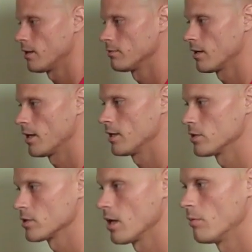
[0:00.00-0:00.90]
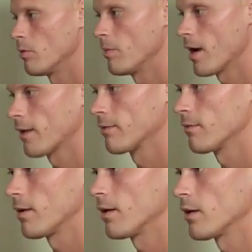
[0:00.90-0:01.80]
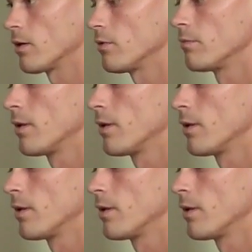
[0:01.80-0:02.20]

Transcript: all, and just elbow back. There you go.